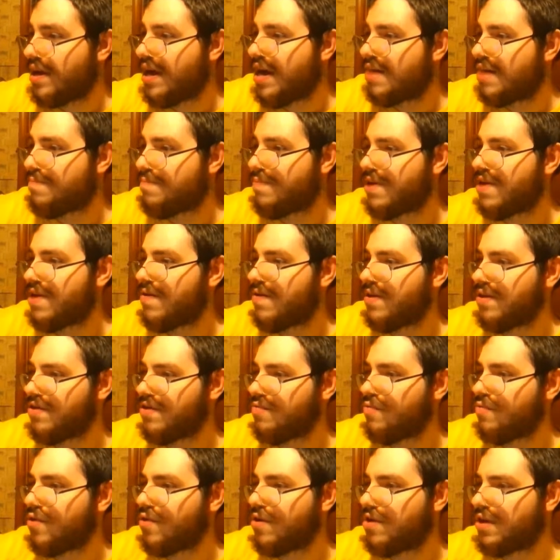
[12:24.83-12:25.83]
Apparently there
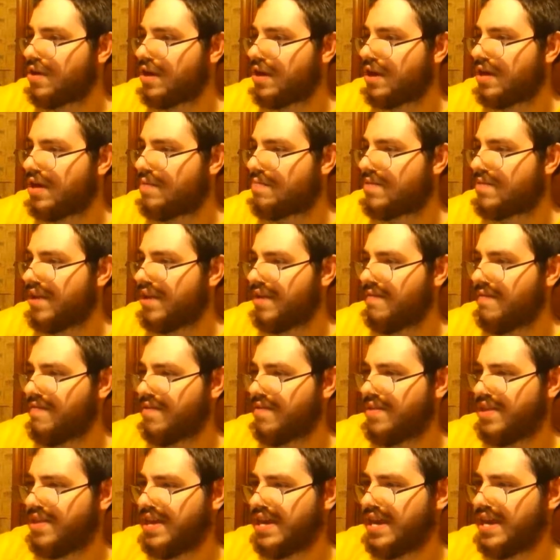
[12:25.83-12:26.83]
was an update for
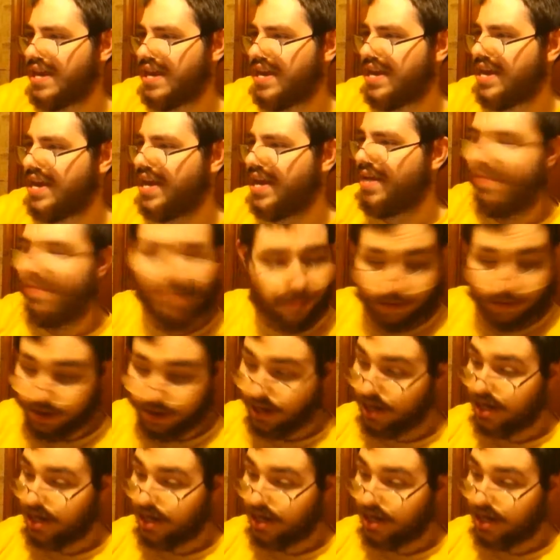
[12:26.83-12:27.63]
that game.